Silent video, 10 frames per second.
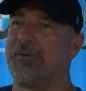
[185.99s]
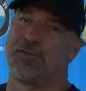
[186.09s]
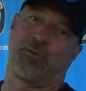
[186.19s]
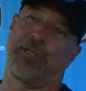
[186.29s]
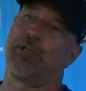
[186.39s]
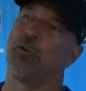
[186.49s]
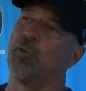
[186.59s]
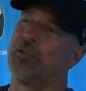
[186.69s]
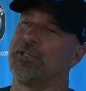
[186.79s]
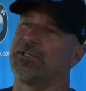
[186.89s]
It's really
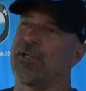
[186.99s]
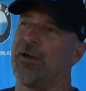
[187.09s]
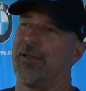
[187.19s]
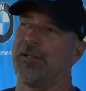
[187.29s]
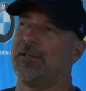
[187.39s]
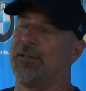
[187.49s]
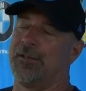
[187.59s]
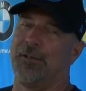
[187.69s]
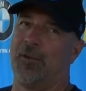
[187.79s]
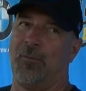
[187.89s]
cool, and, it's, uh,
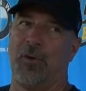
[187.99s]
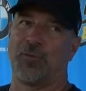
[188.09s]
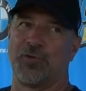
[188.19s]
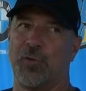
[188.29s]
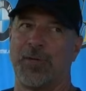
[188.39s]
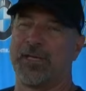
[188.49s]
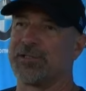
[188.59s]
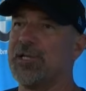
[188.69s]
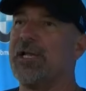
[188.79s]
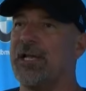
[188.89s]
and you know what we're doing
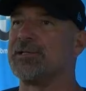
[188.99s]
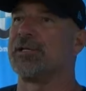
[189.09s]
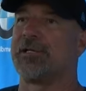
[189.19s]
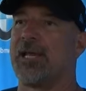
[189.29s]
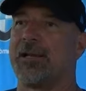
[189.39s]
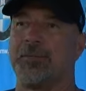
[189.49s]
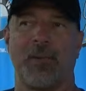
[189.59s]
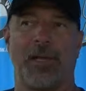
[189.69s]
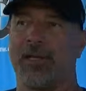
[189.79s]
is is that they can play.